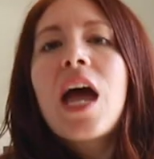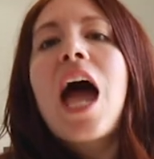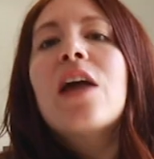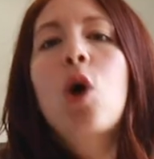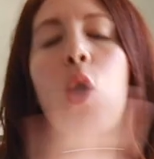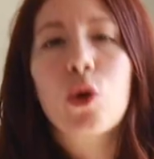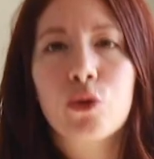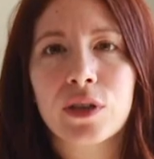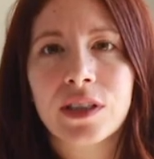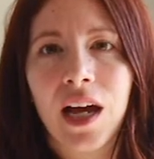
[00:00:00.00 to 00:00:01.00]
And all
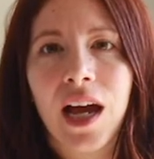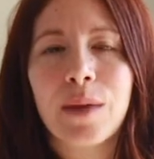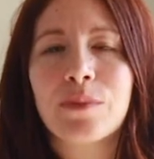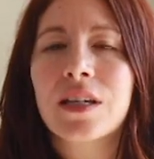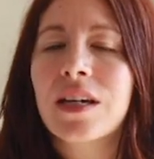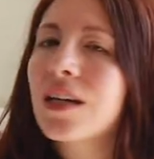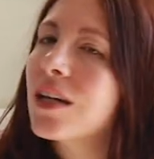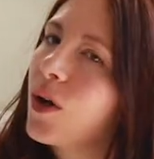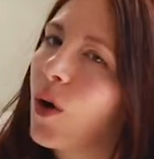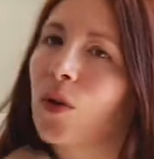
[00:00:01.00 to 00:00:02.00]
3 times,
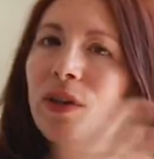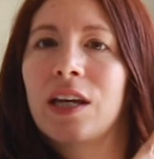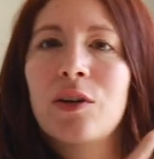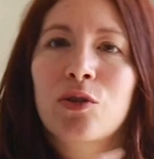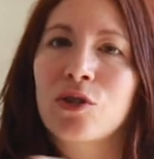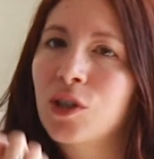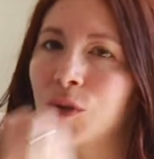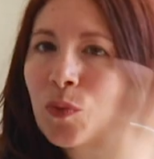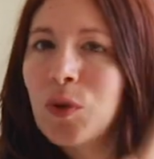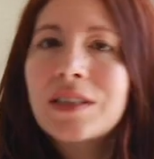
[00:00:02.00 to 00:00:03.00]
all the
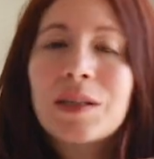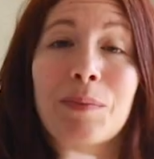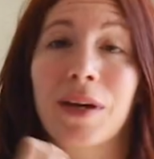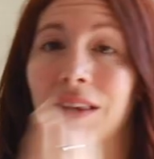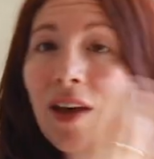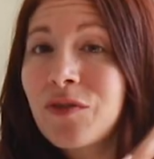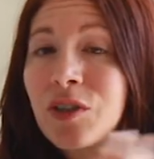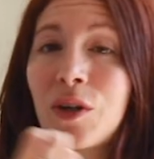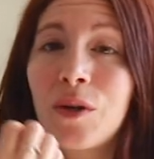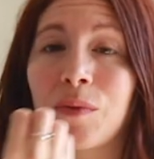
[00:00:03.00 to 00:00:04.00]
energy was in my left
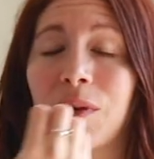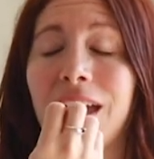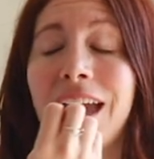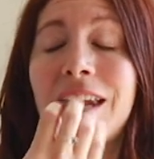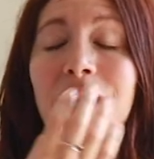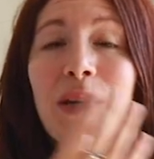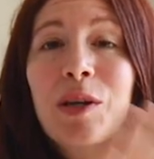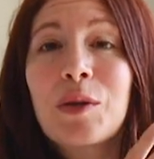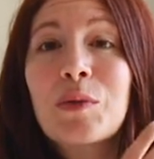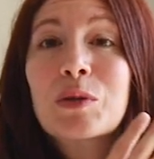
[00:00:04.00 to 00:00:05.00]
ear. And
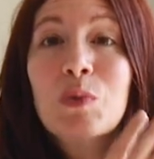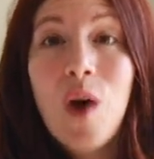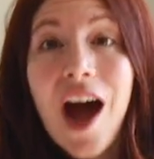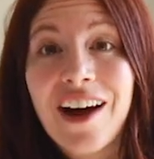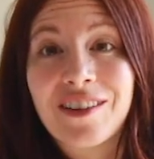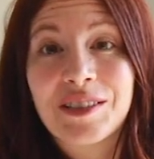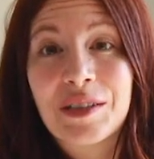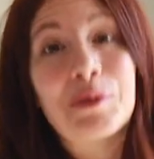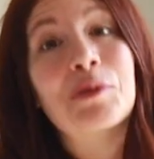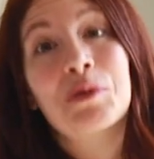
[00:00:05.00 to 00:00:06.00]
it was wild.
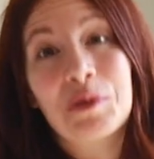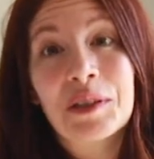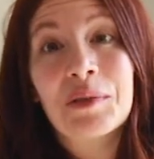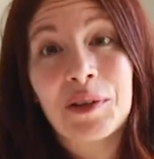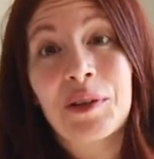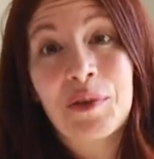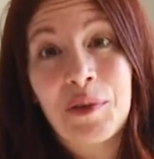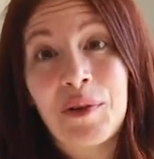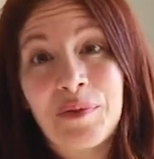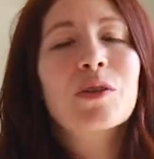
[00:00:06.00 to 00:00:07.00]
It was really, really cool.